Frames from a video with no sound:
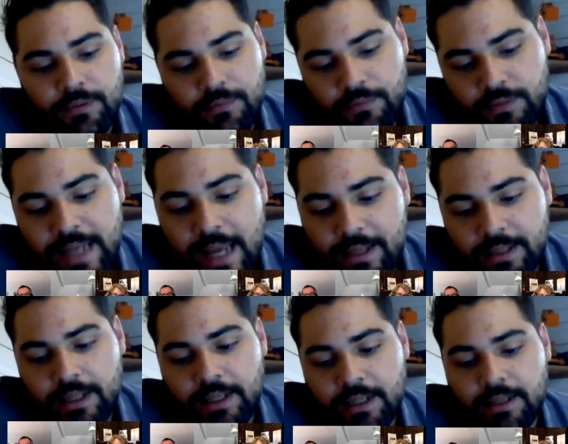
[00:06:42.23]

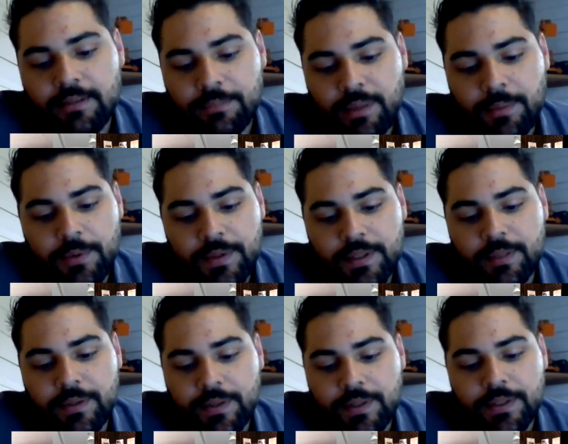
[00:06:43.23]
sadly, people with
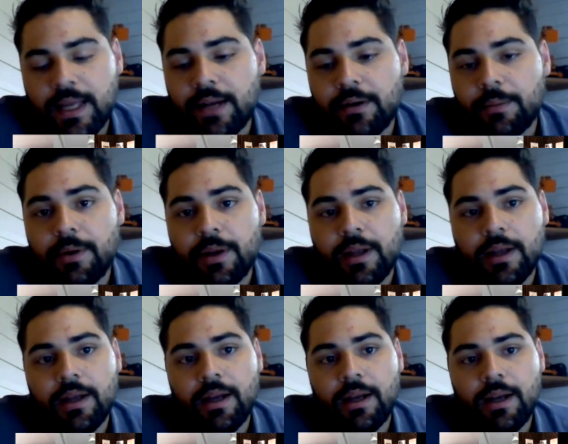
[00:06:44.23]
disabilities in Latin
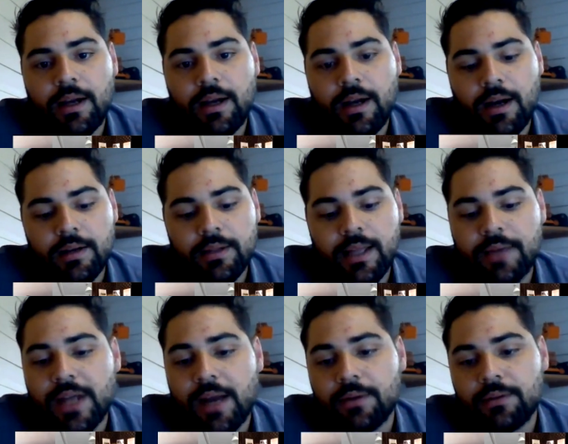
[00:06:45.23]
America are
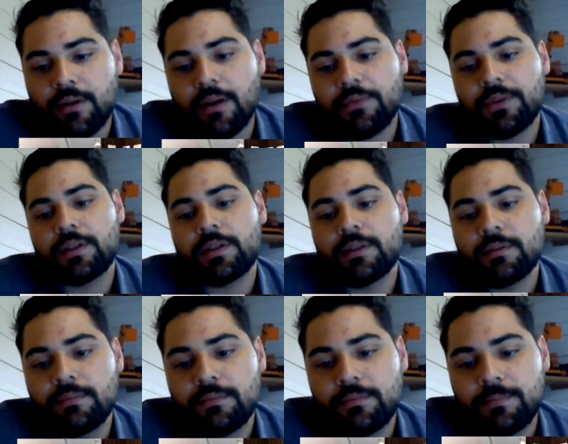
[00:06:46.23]
left out of the
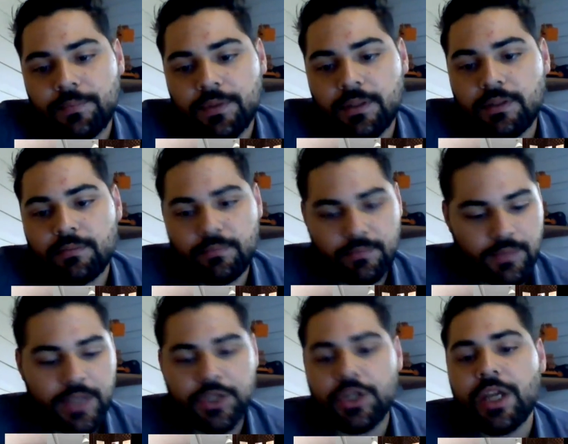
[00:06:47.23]

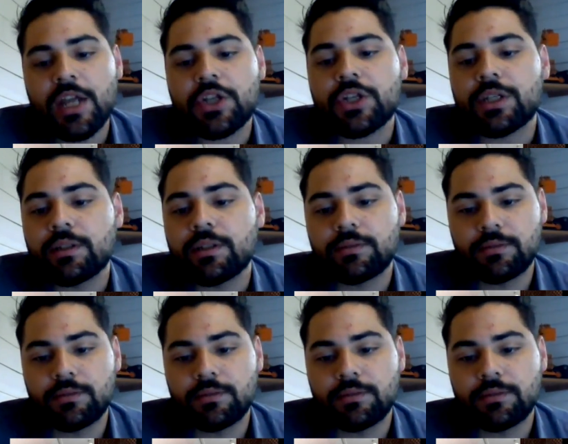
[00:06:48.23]
educational